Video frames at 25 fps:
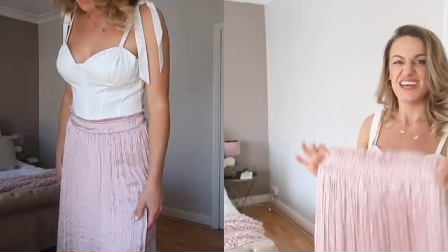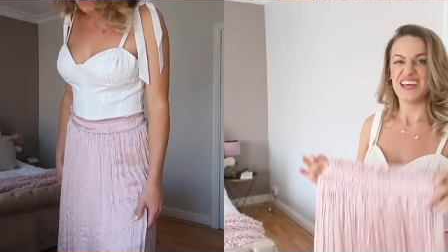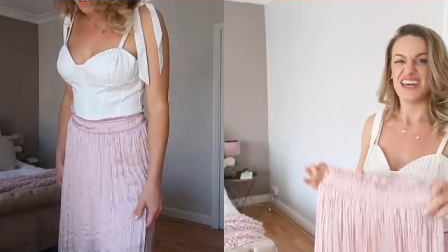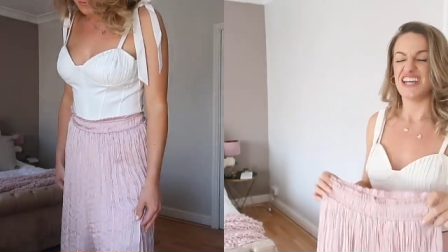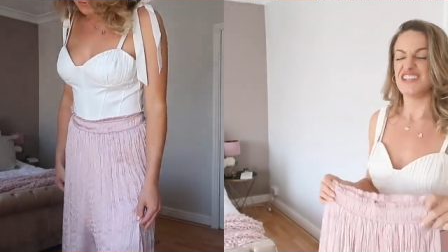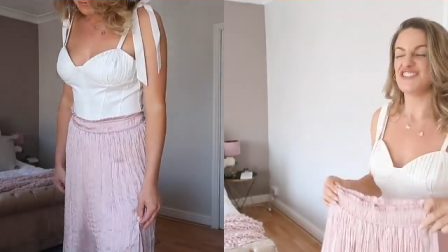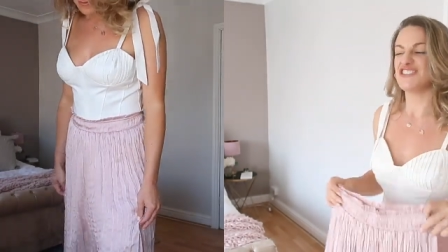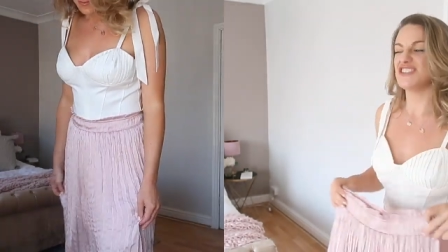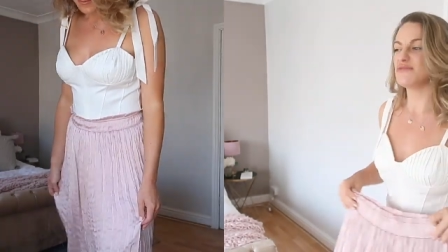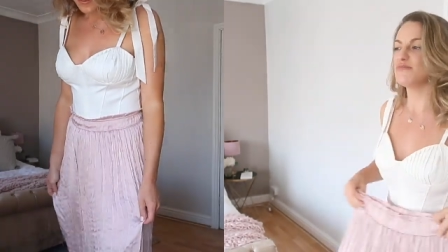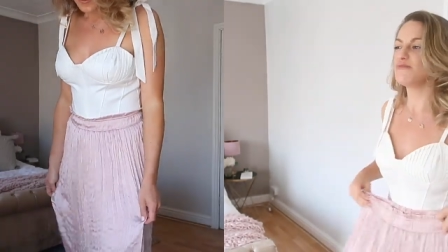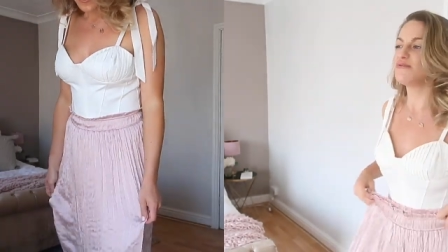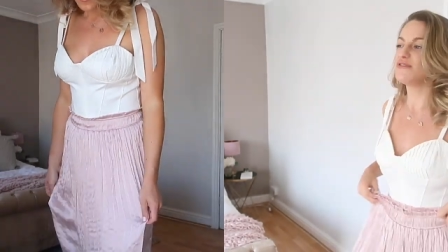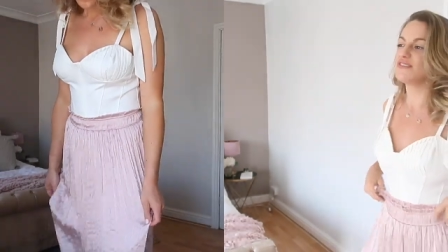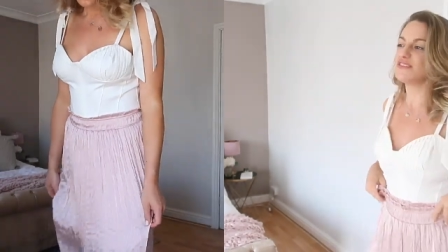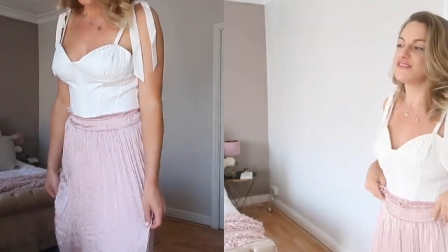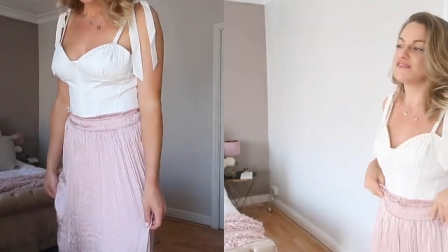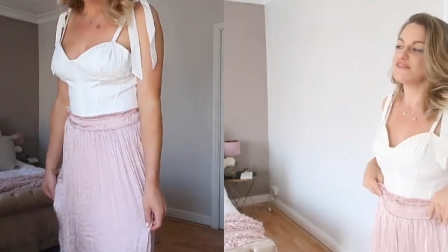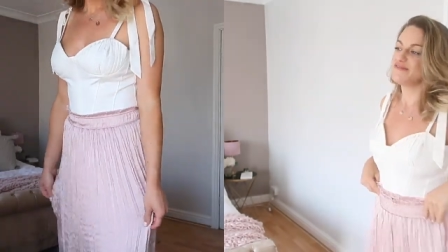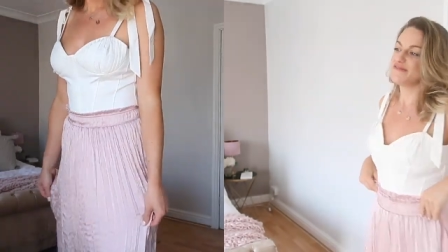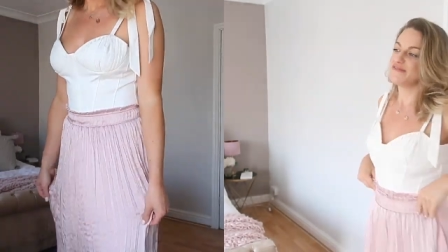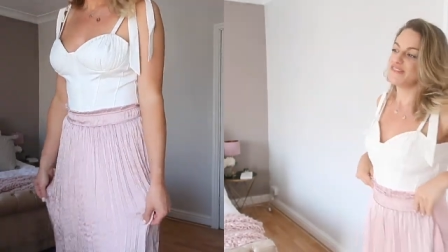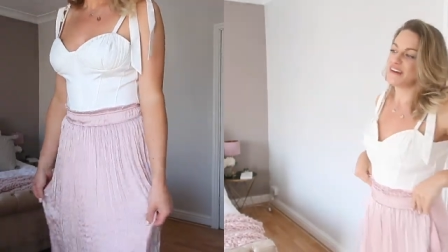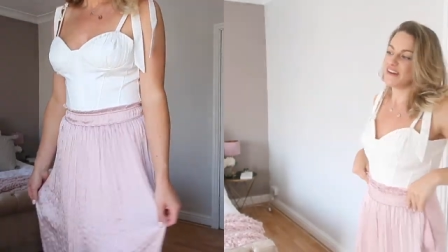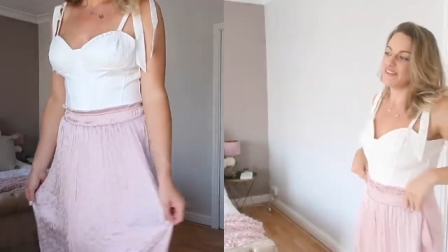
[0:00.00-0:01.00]
It just
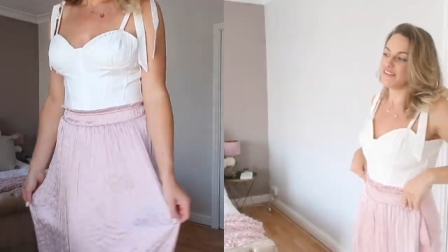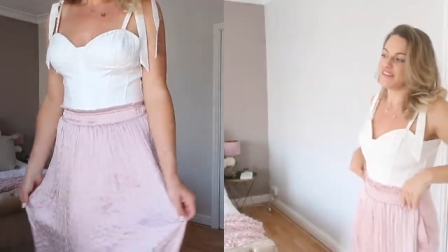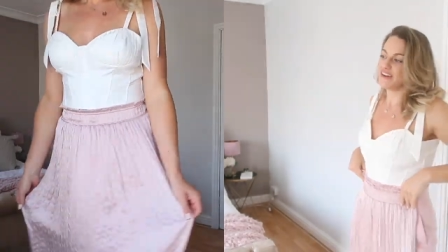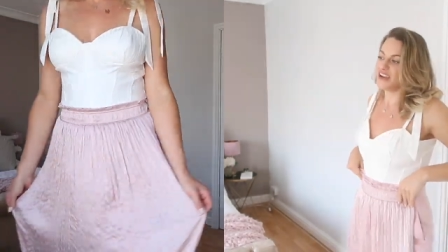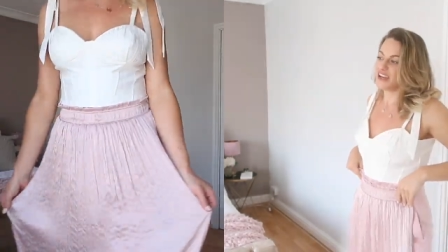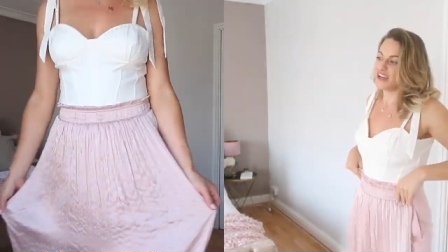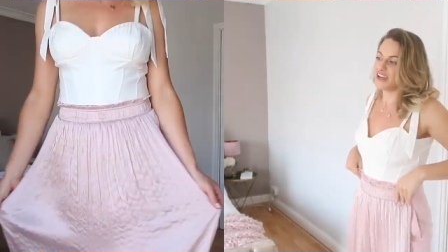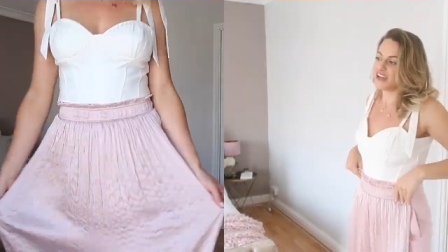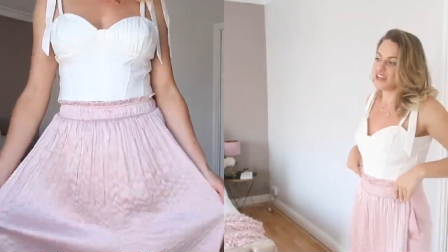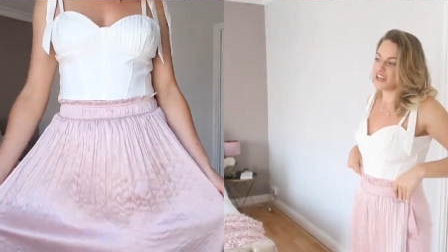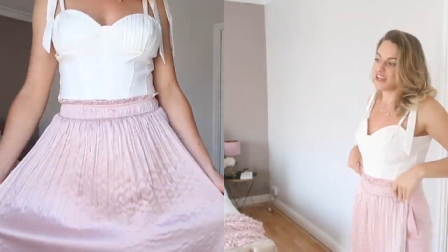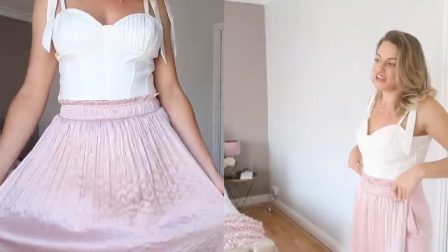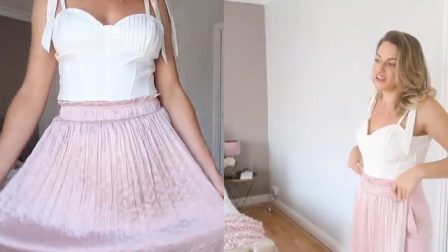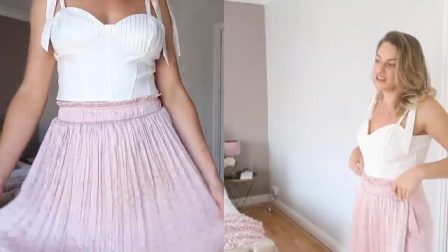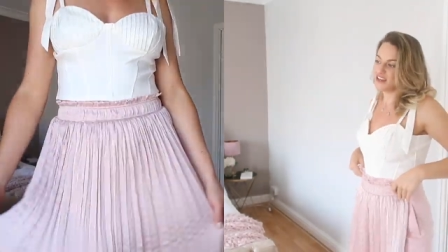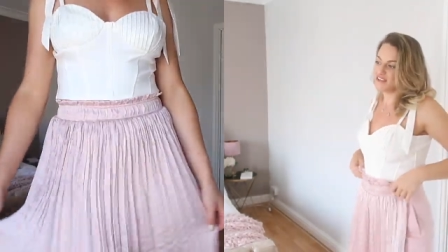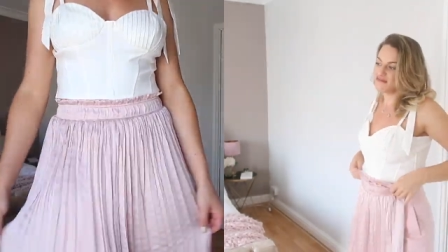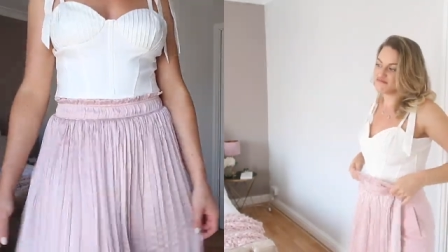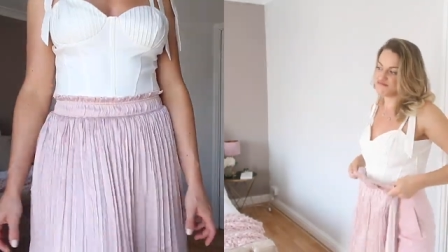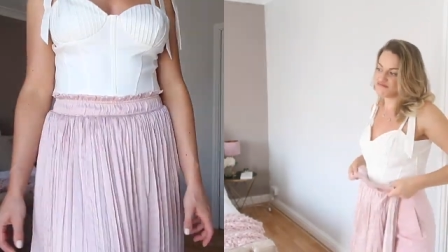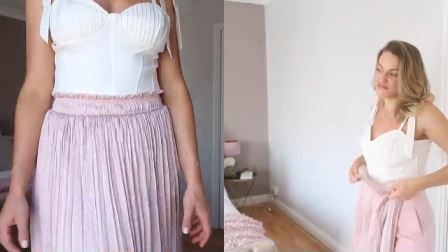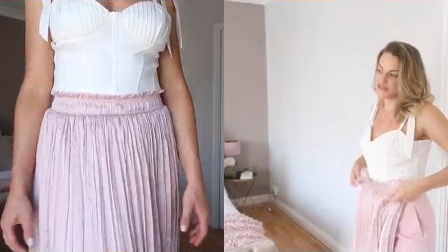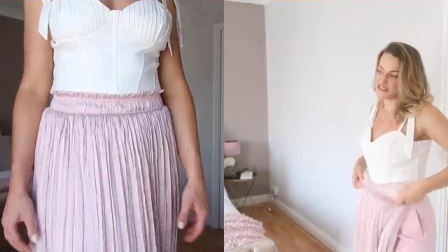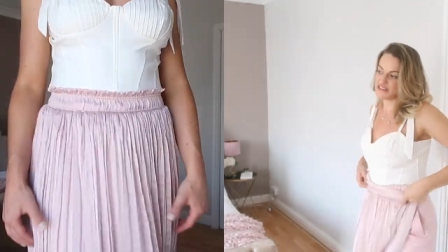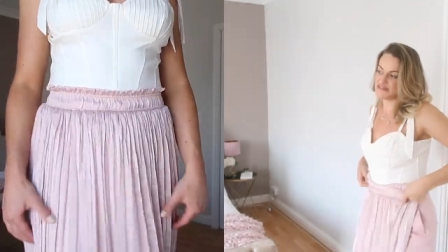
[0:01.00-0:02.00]
wasn't very,
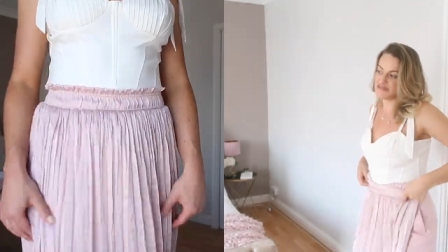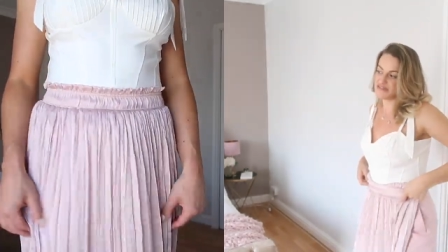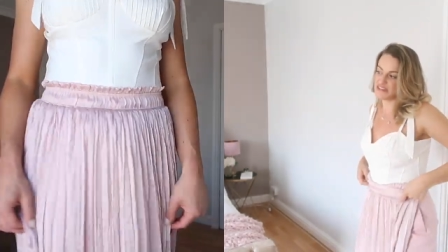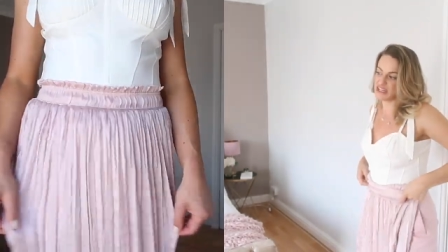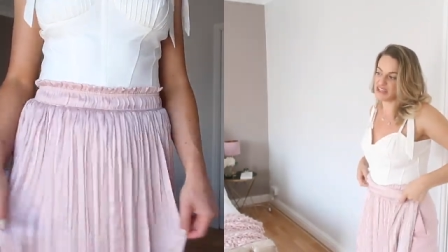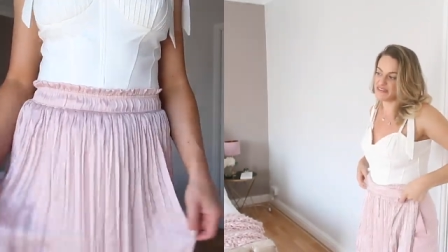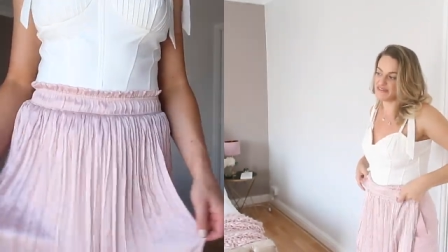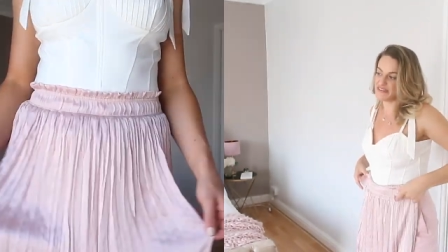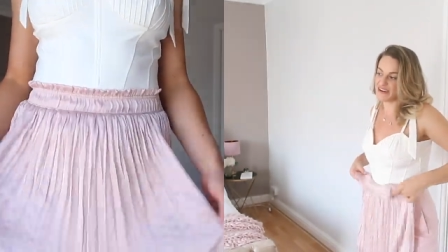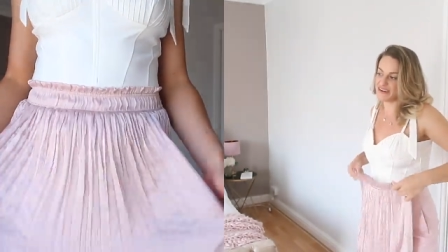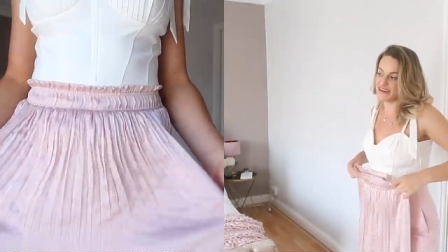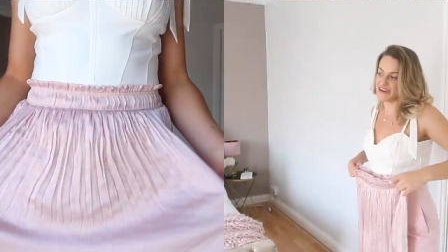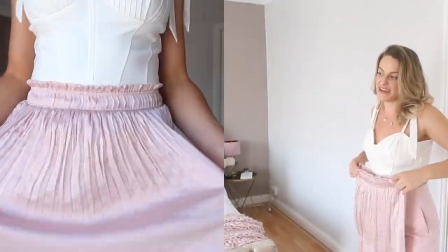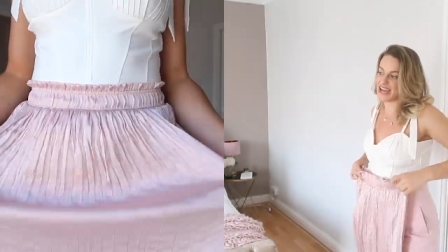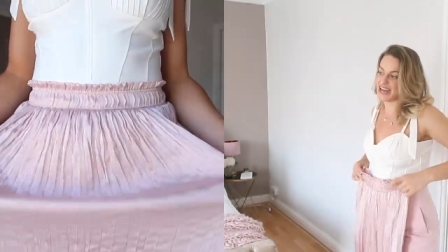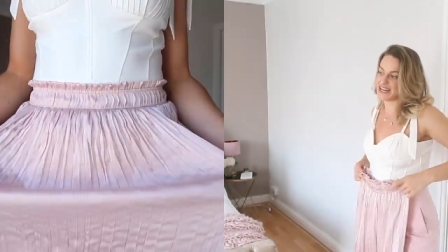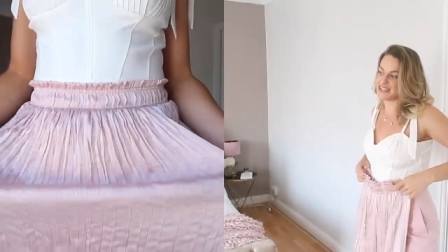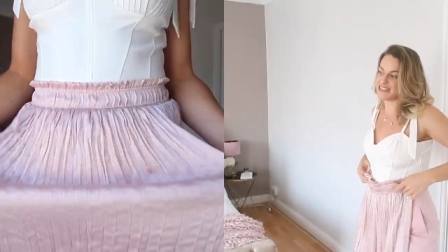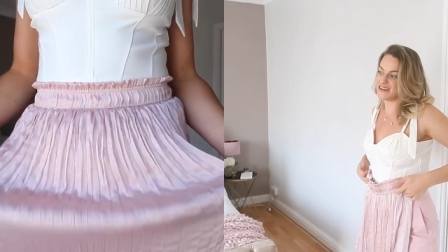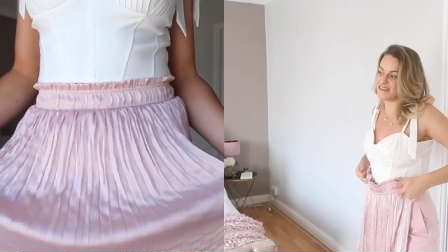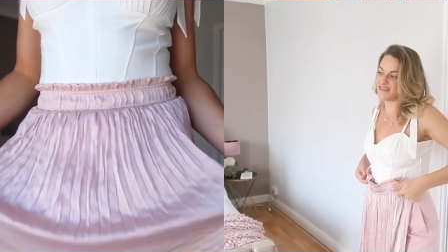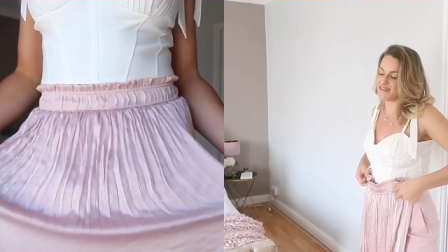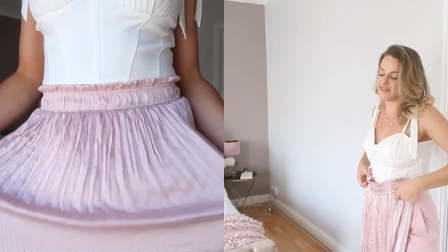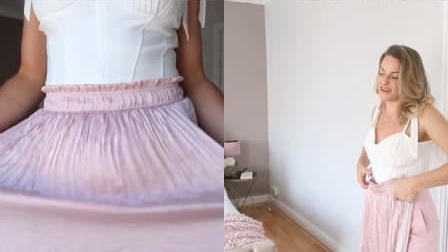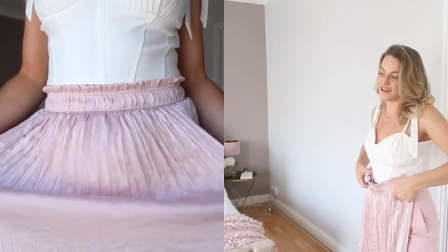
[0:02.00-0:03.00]
wasn't really very
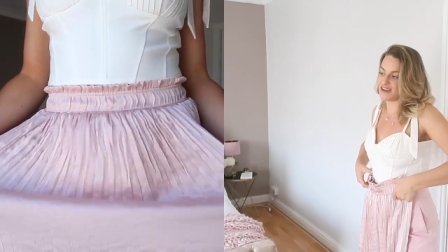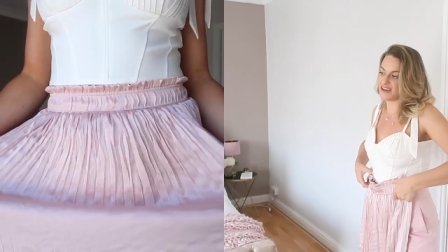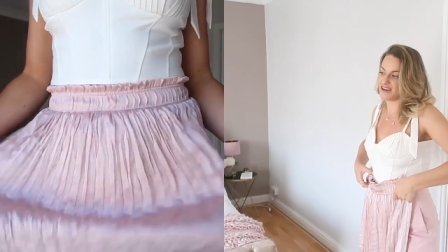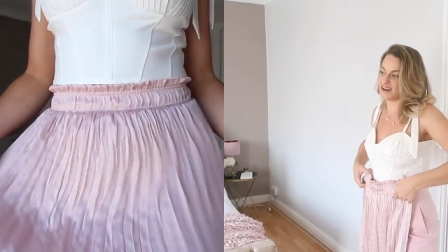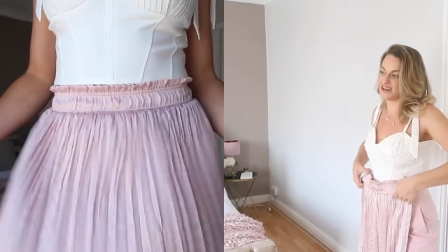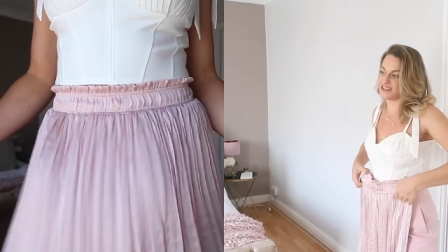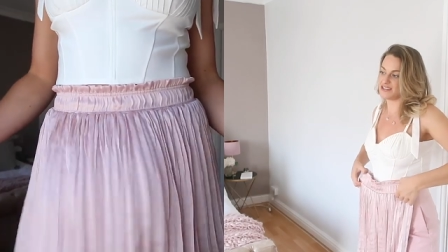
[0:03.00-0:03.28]
anything.